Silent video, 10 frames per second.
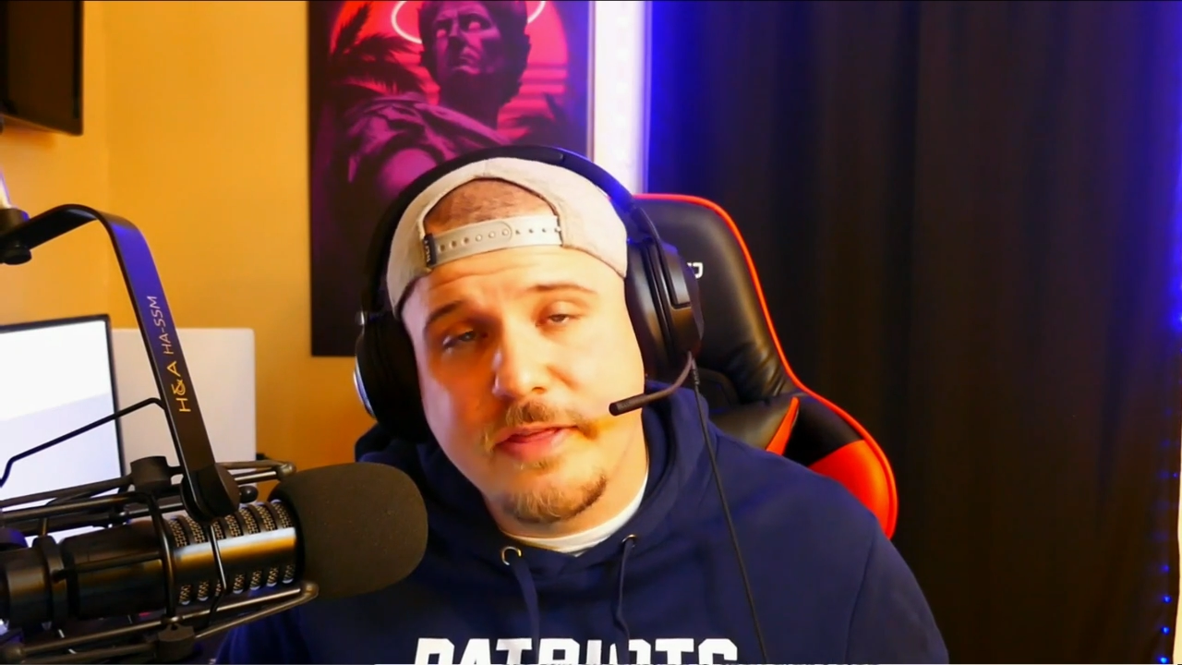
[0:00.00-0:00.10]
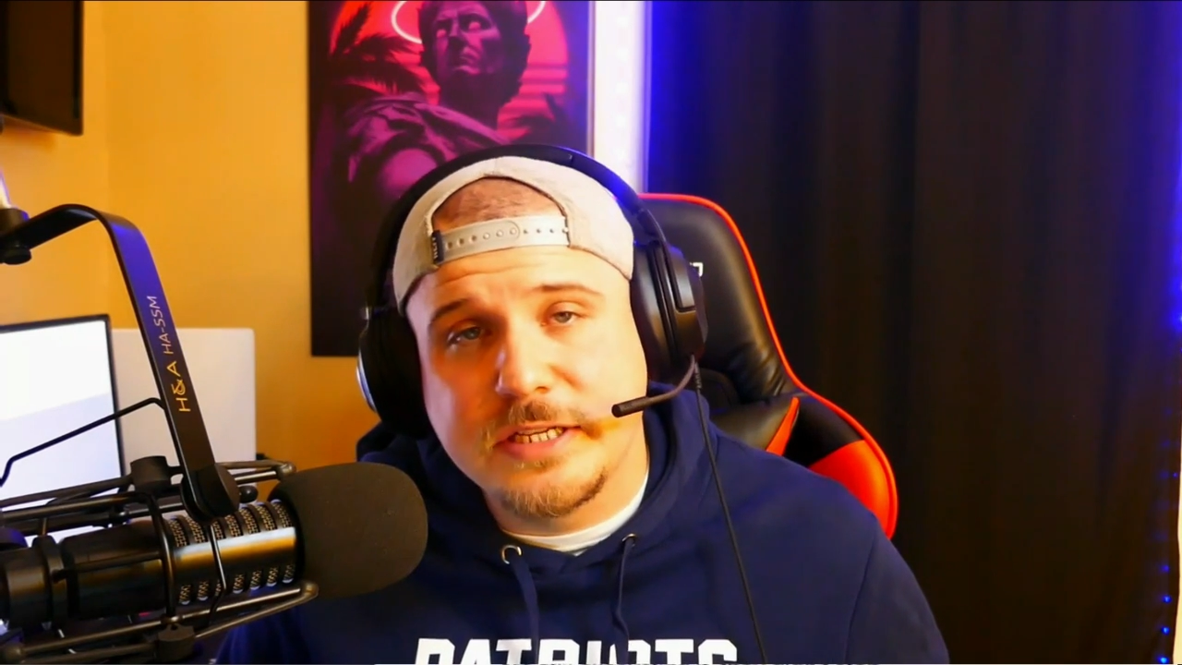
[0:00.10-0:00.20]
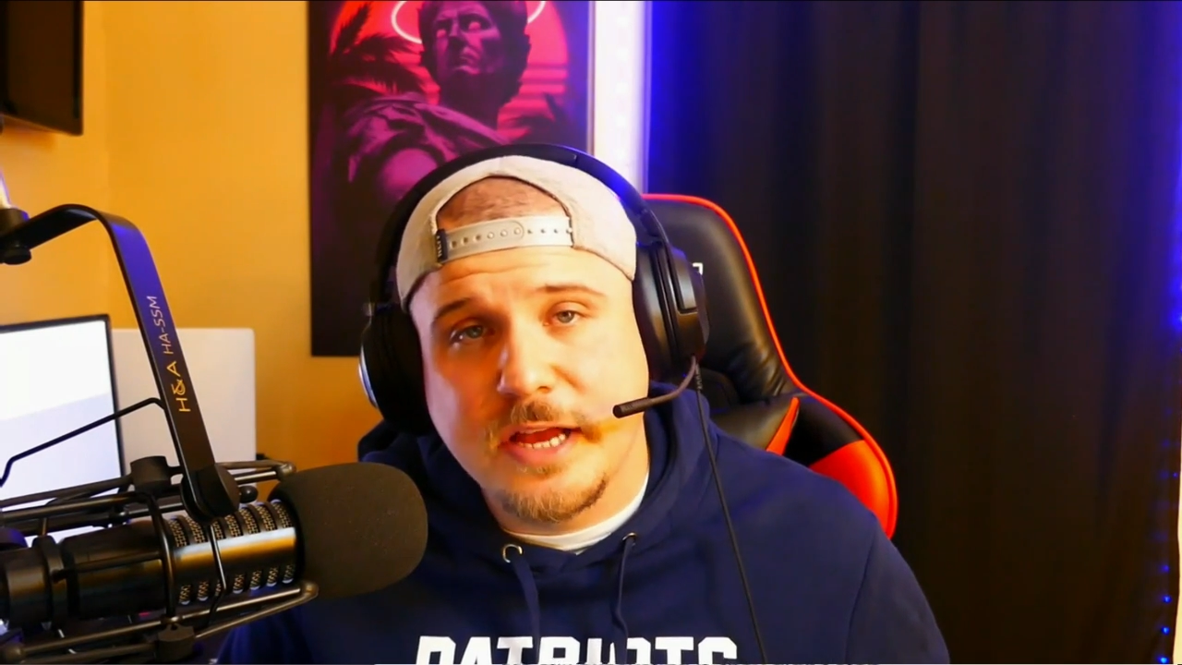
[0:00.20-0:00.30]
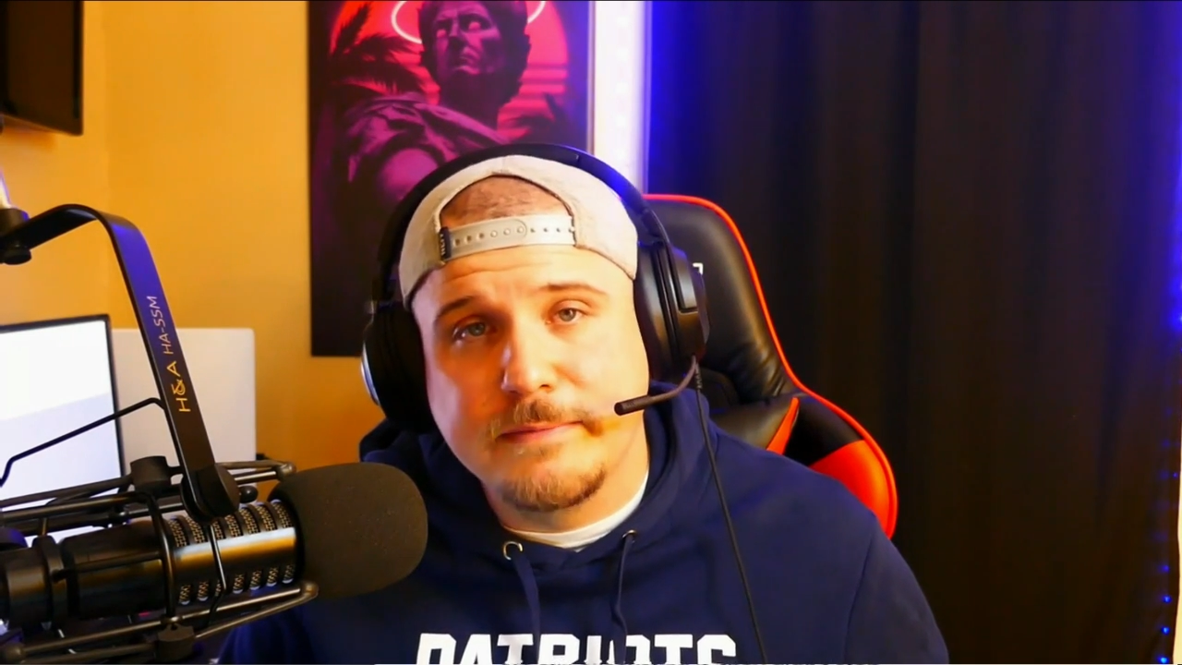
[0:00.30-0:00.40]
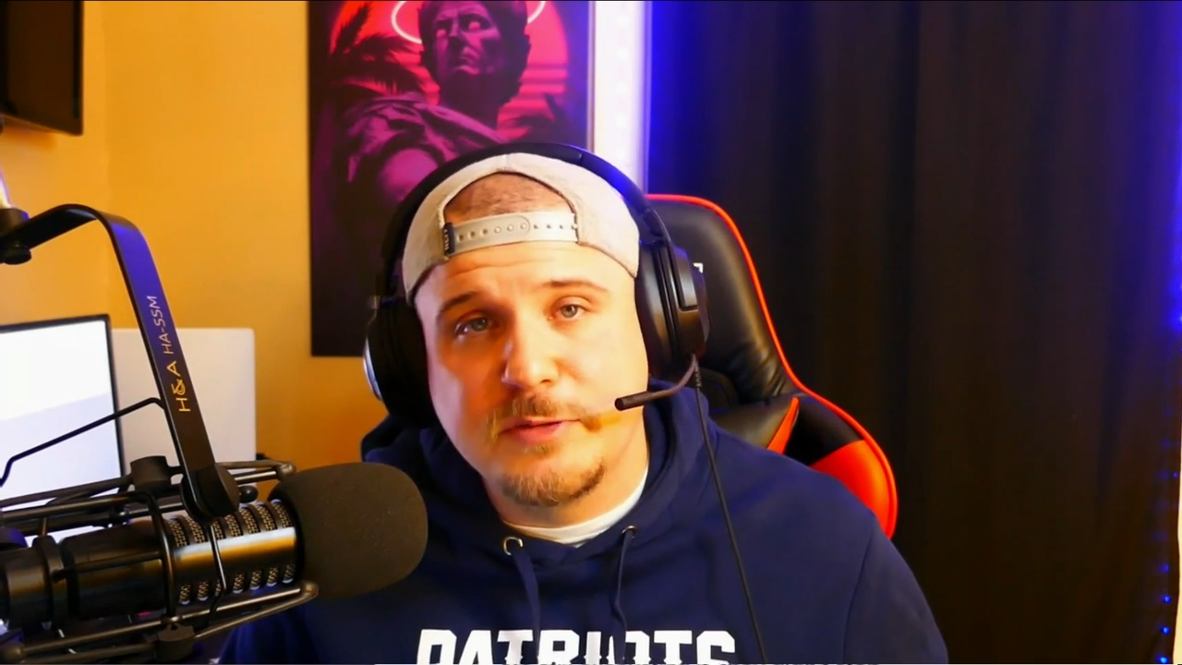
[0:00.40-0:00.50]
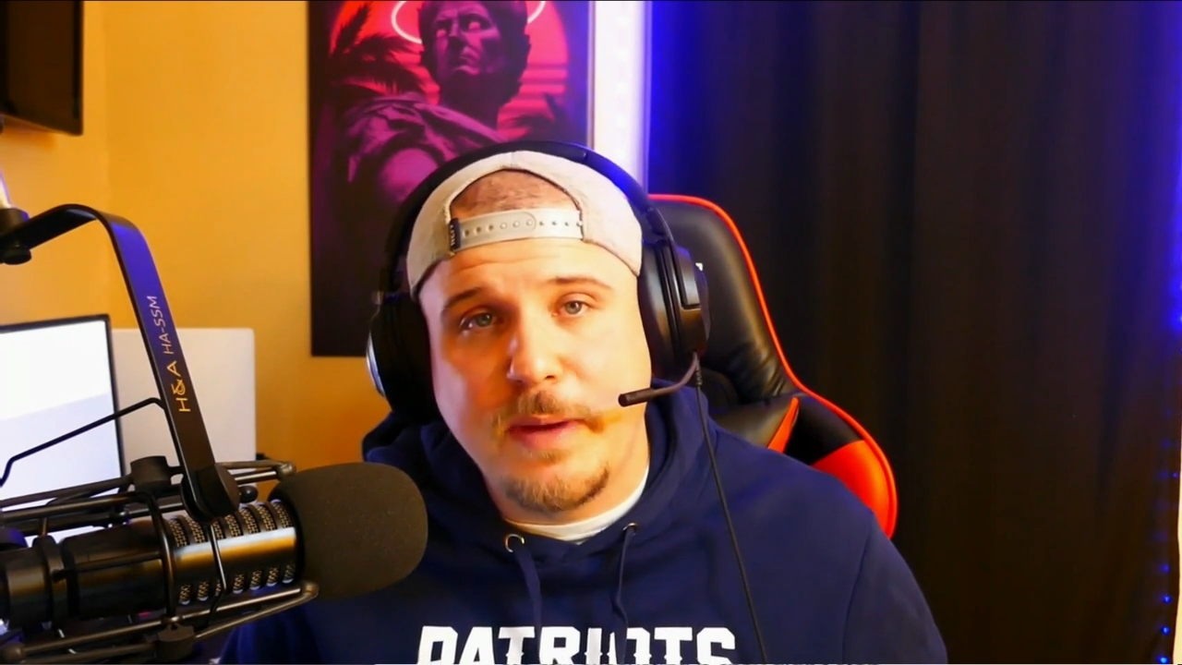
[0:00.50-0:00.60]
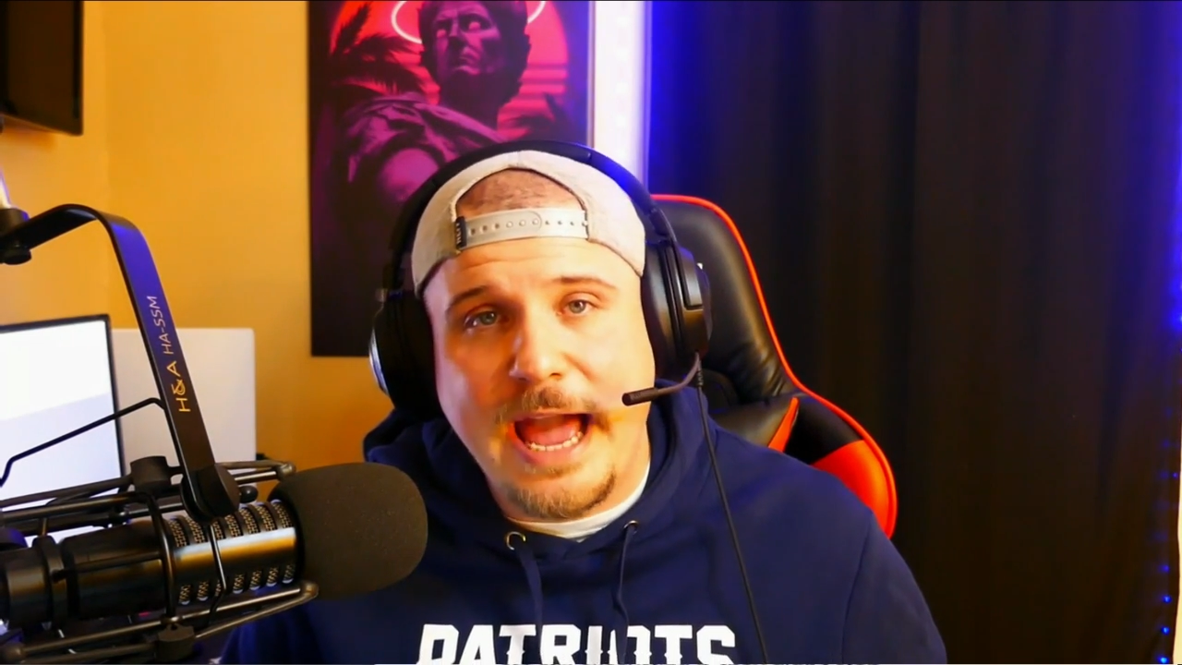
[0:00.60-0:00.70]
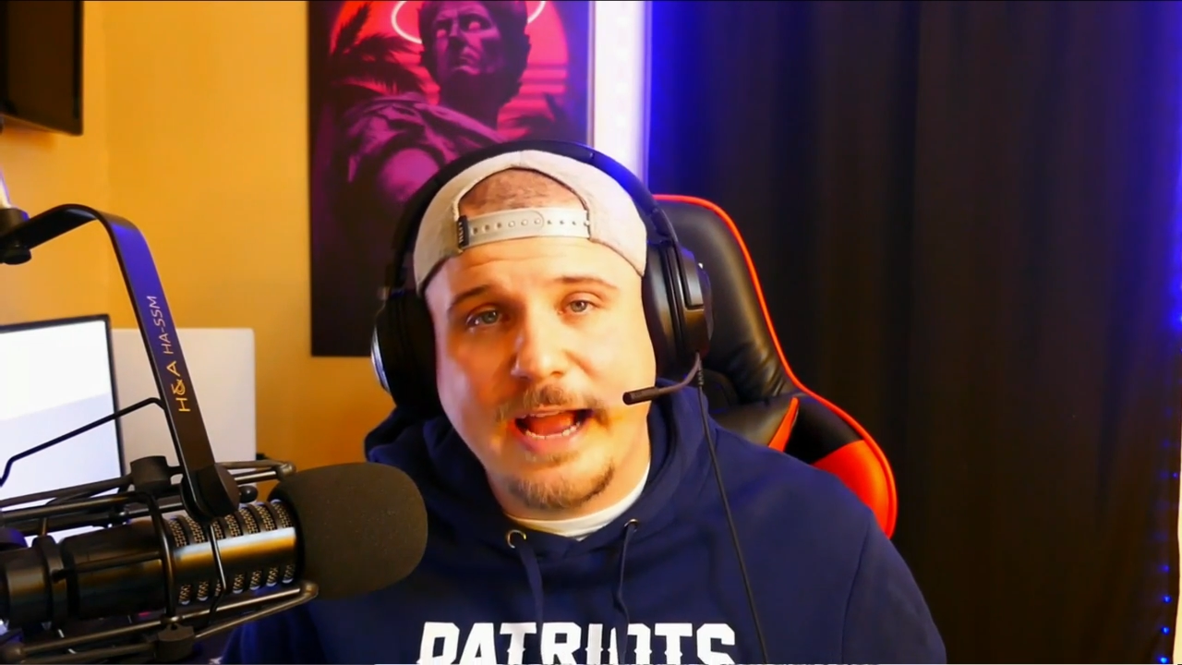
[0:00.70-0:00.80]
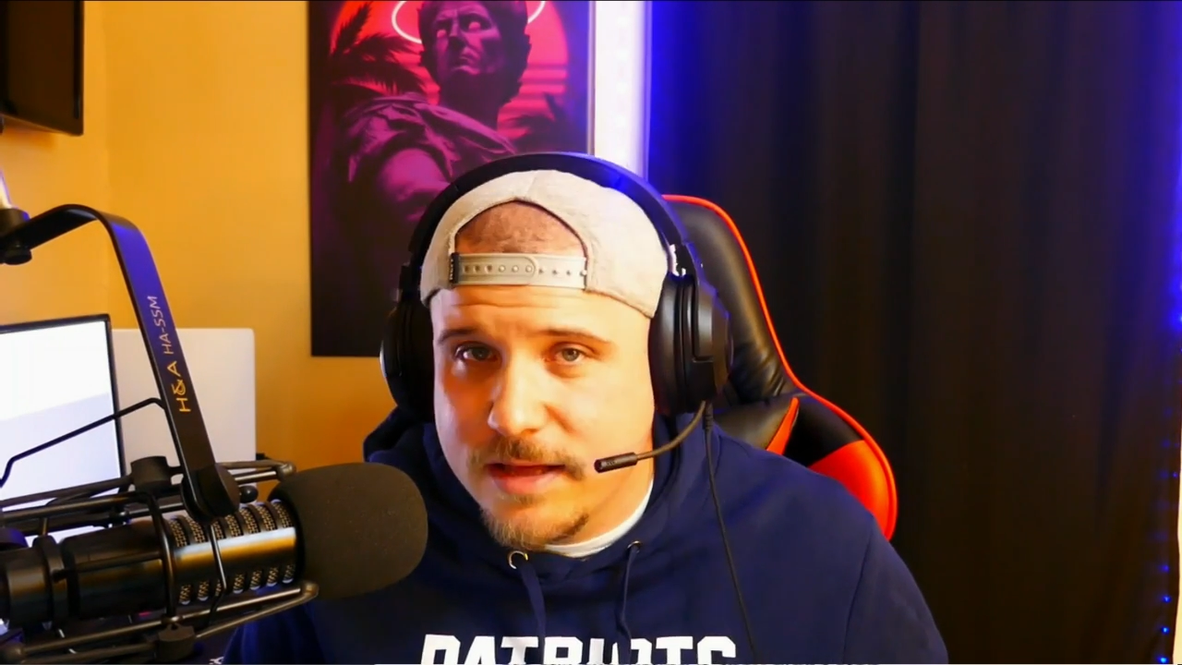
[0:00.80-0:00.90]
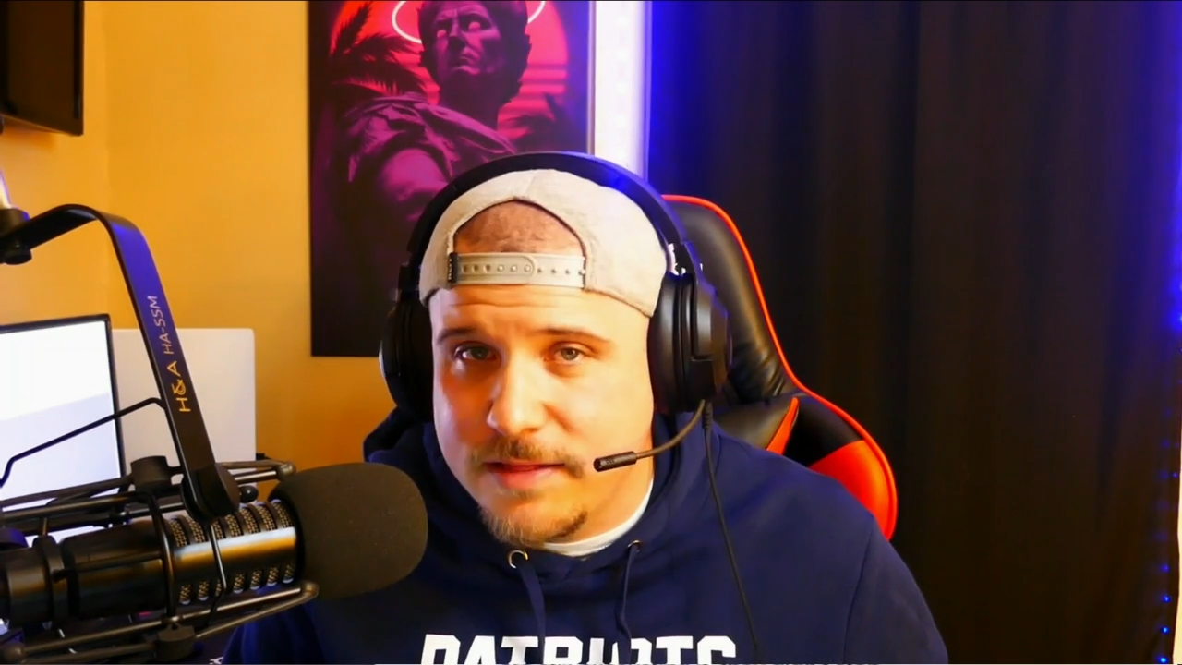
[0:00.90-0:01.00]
this comes back